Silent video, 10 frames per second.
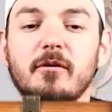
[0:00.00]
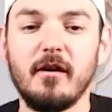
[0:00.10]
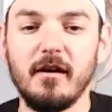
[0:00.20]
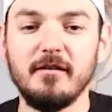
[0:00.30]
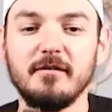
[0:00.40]

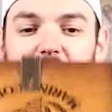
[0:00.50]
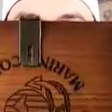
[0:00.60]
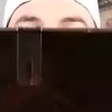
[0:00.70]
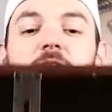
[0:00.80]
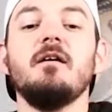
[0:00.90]
on it.
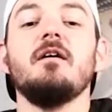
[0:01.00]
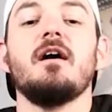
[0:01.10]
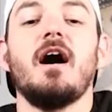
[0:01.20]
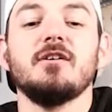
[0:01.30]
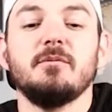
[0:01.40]
Okay.
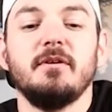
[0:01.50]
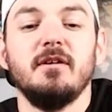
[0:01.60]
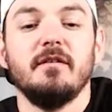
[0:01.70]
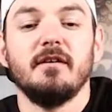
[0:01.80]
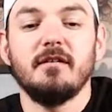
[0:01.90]
How should we
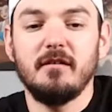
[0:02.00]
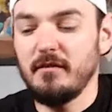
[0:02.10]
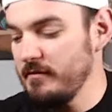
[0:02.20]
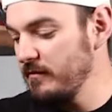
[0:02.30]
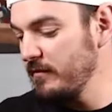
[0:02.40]
do this?
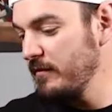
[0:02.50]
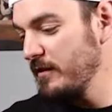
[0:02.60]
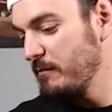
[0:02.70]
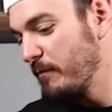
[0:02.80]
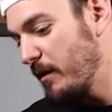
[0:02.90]

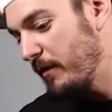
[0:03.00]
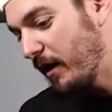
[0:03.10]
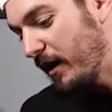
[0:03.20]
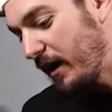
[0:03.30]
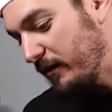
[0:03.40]
maybe
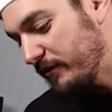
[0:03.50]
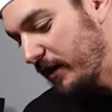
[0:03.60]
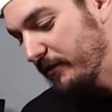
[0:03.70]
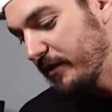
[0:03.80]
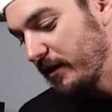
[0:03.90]
I'll, I'll,
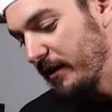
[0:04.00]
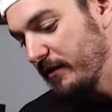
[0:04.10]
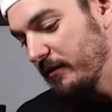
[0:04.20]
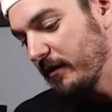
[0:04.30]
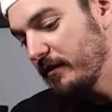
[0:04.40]
I'll turn it.
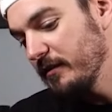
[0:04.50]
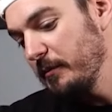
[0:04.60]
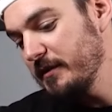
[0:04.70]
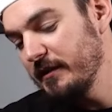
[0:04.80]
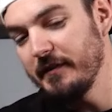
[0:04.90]
Hold on. Let me
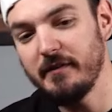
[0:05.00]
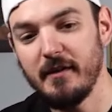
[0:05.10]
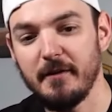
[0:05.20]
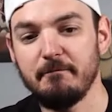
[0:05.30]
turn this thing.